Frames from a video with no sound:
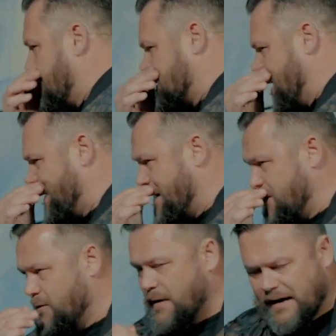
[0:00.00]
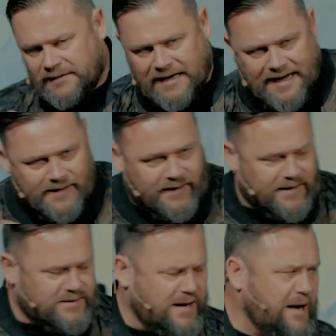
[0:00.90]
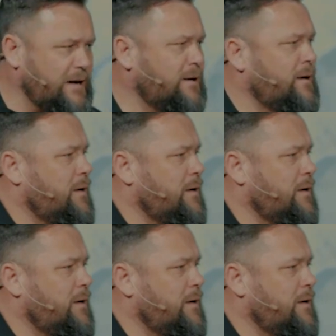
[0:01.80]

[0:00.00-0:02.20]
things like that, and you hunt late and it gets dark.